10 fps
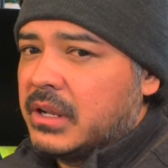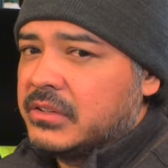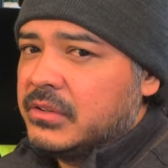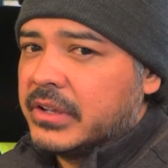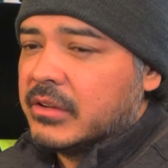
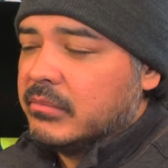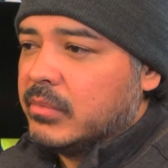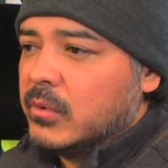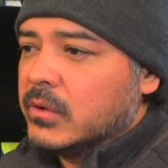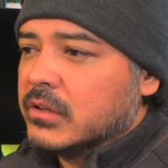still
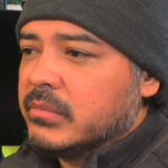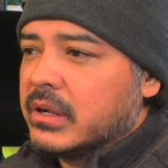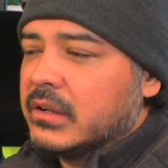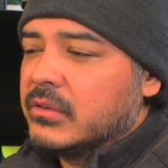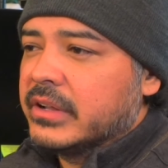get bored,
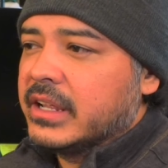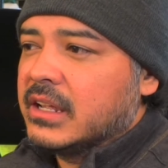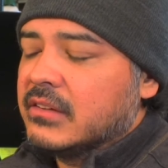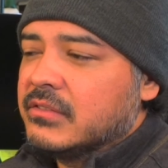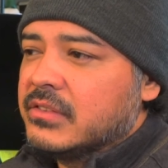but I don't
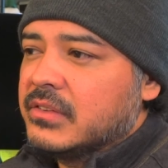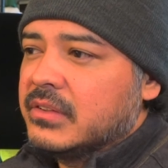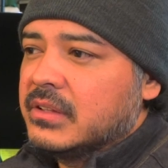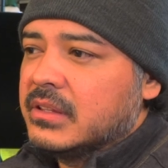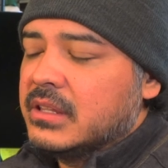have
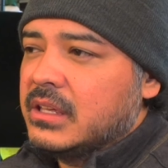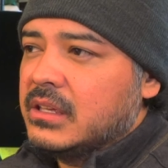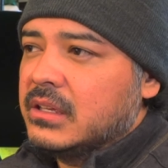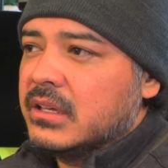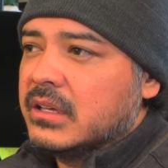
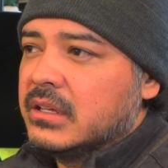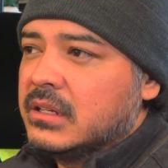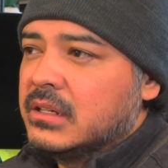the